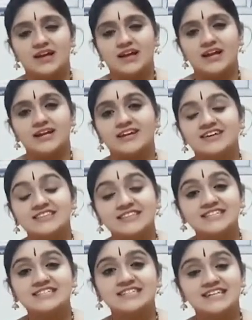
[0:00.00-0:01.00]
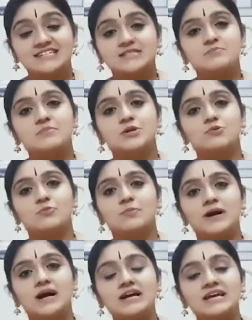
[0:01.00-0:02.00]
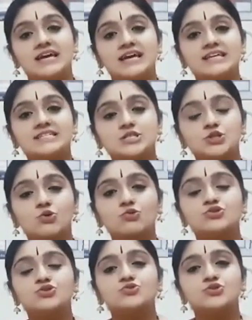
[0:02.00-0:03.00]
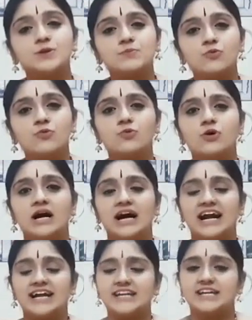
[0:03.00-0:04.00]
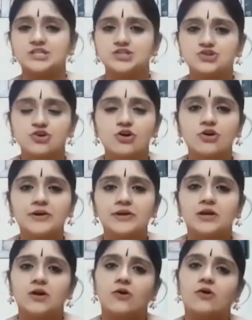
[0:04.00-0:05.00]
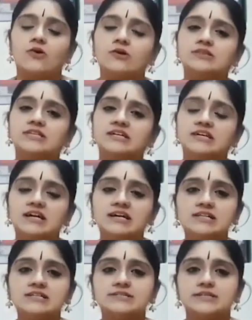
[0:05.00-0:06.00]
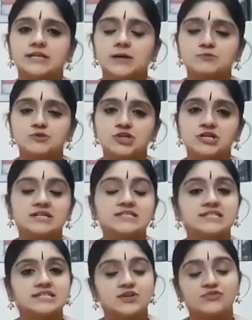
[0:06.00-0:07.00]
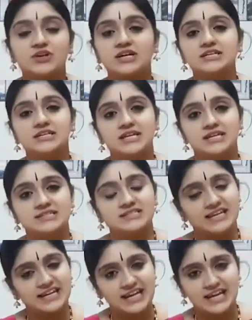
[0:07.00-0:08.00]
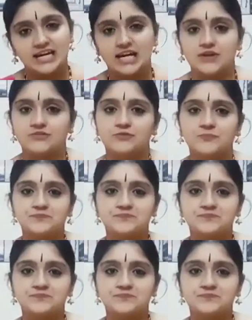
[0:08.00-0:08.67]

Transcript: And this Narasimha Rupa is known to remove and destroy all the hurdles and obstacles and difficulties in our life.